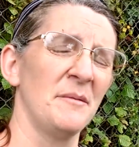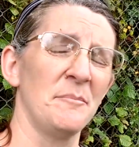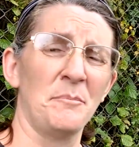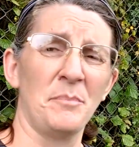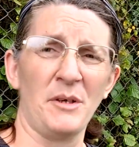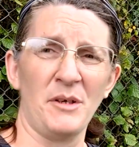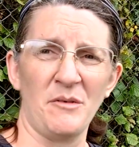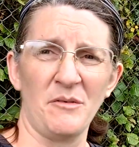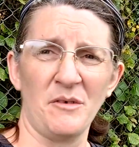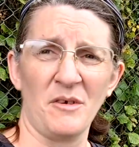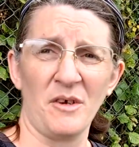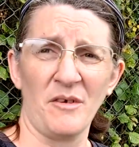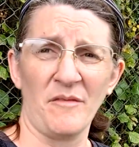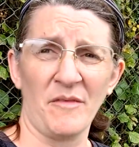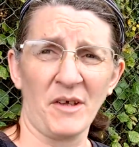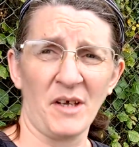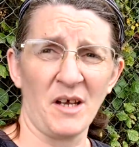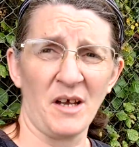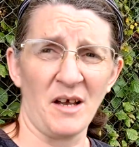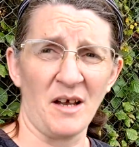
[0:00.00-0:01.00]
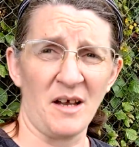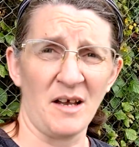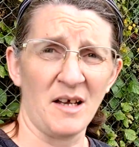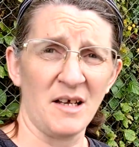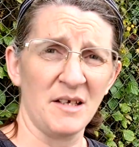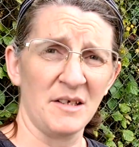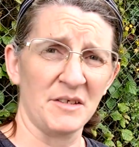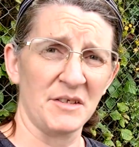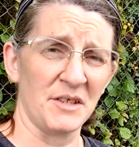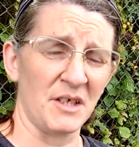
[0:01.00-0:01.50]
boot of the car,
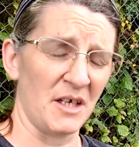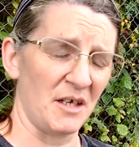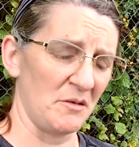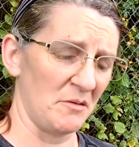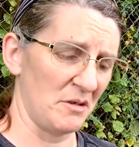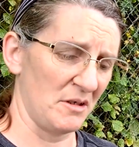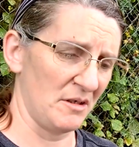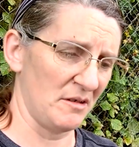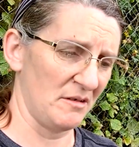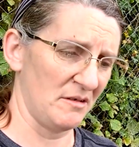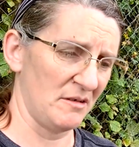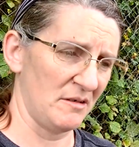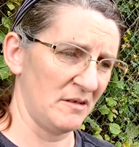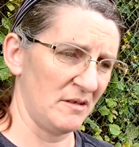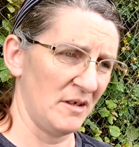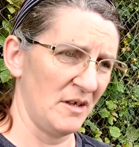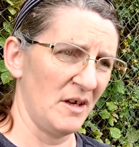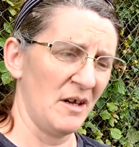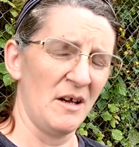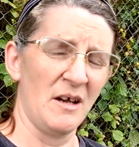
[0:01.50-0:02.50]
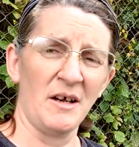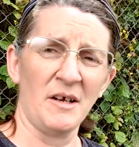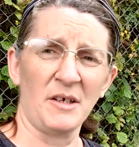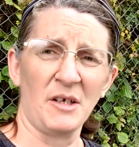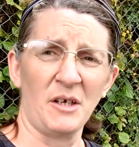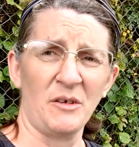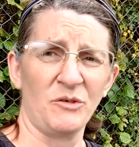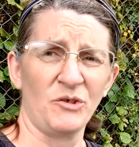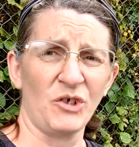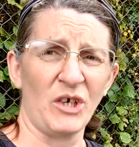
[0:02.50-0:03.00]
so I'll
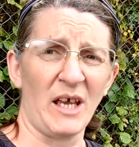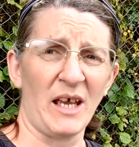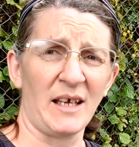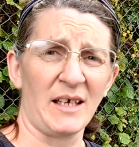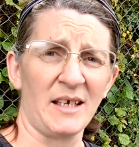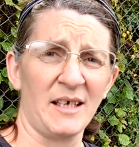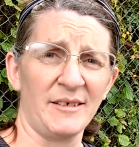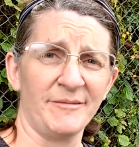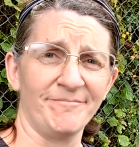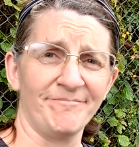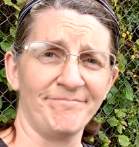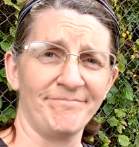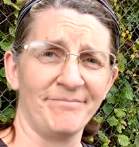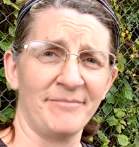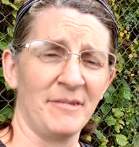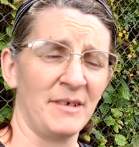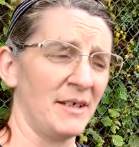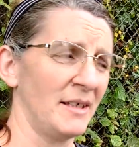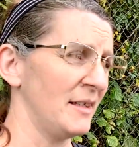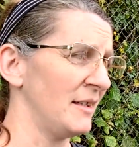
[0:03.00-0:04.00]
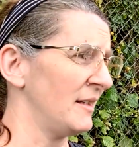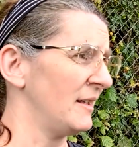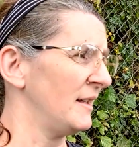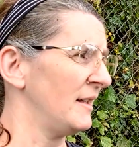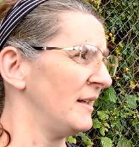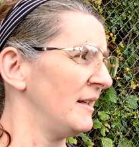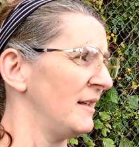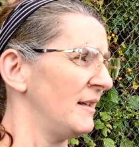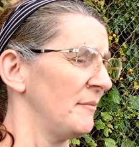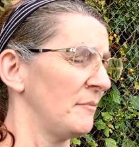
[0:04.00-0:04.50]
go check.
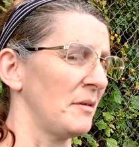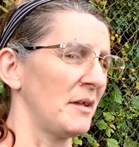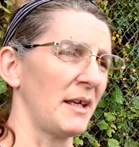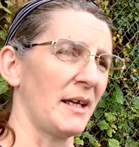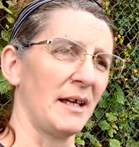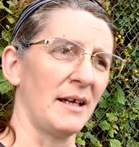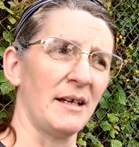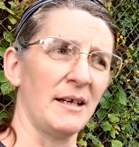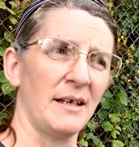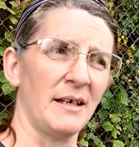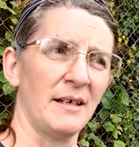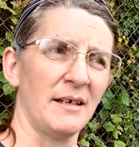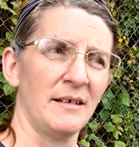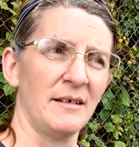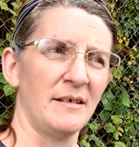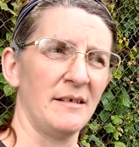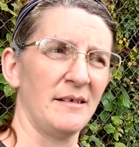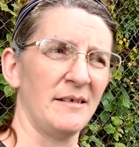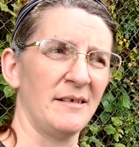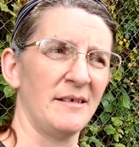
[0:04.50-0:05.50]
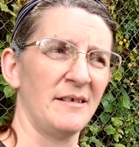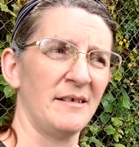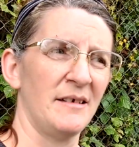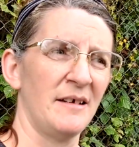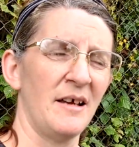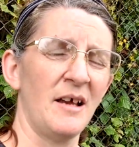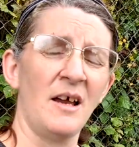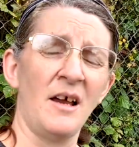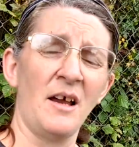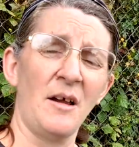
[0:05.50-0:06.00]
But yeah,
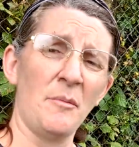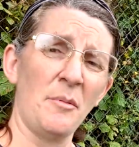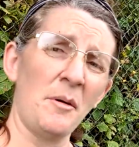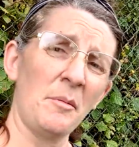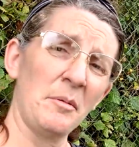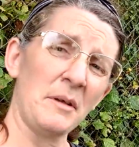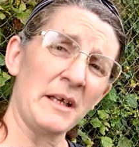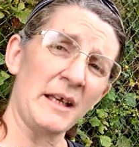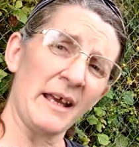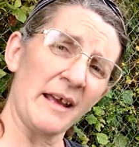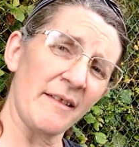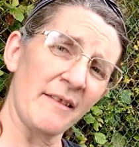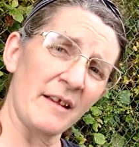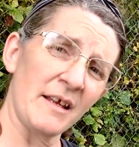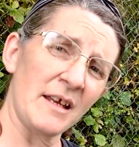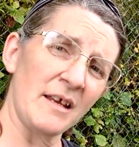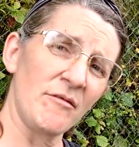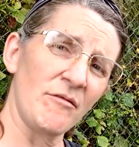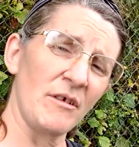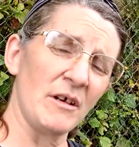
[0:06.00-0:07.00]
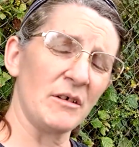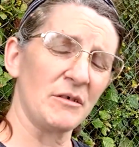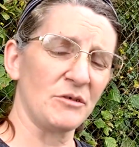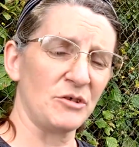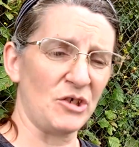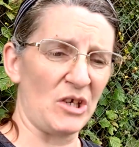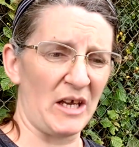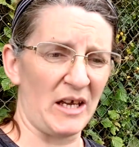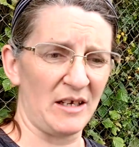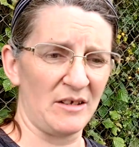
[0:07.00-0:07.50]
I'll probably get the reel
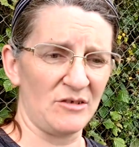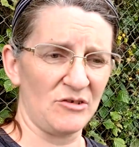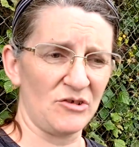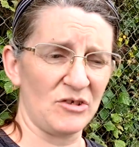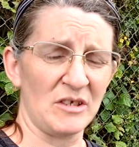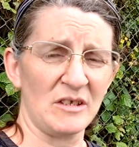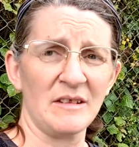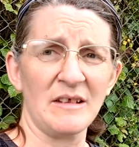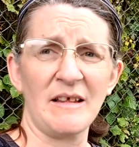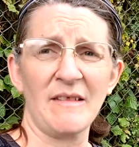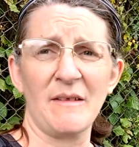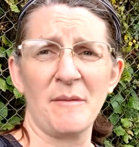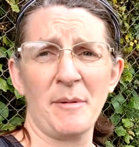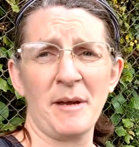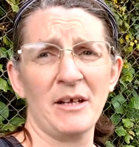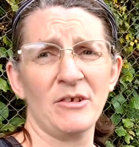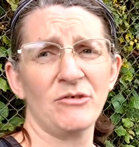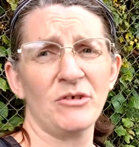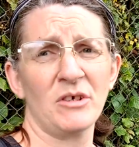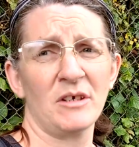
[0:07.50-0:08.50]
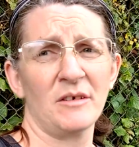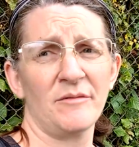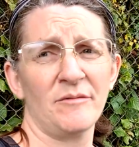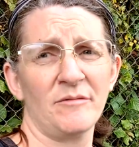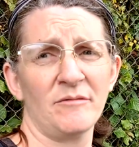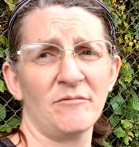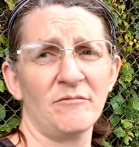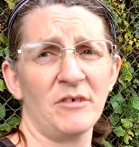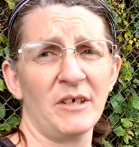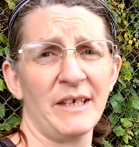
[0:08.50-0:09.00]
changed and then the battery off
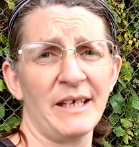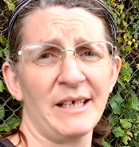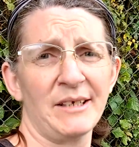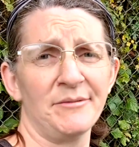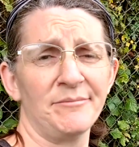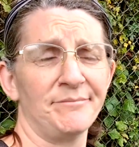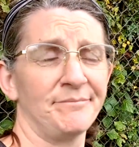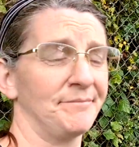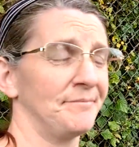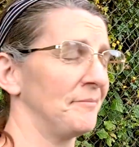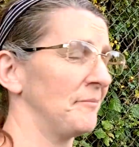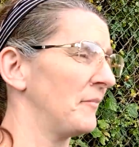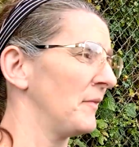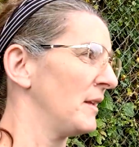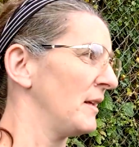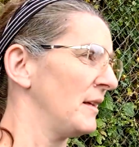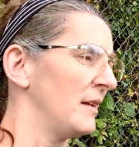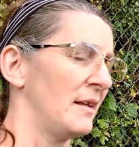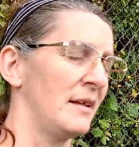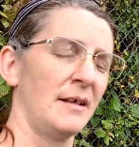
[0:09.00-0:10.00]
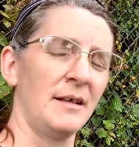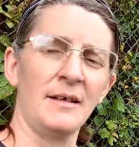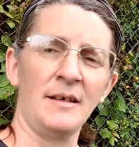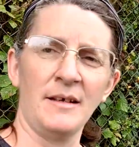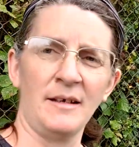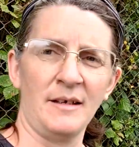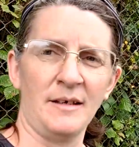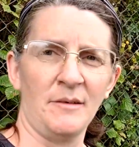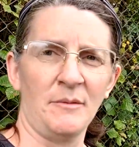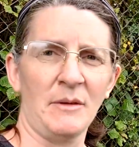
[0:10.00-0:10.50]
when I,
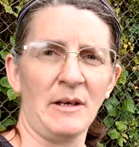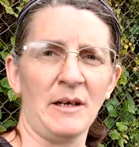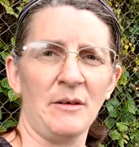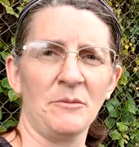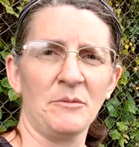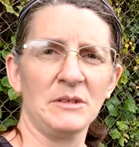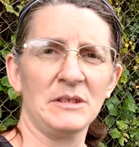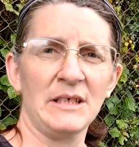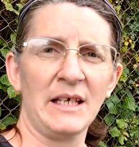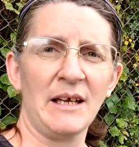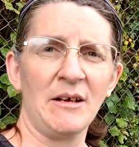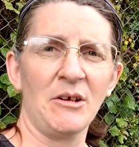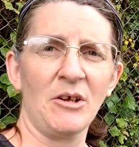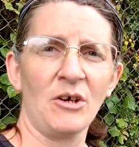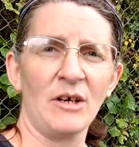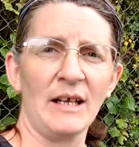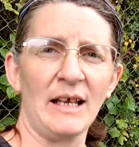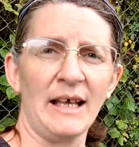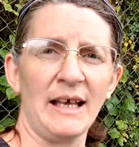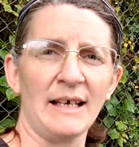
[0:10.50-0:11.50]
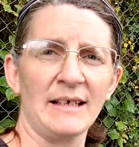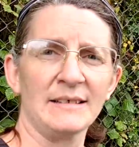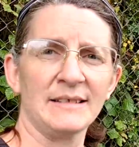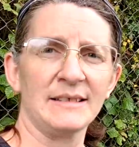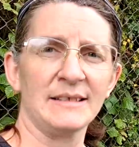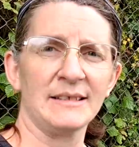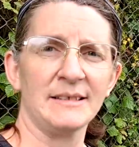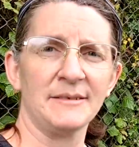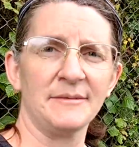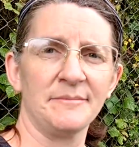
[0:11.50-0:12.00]
well, we'll see how long it
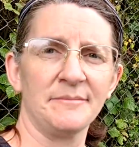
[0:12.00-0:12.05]
lasts.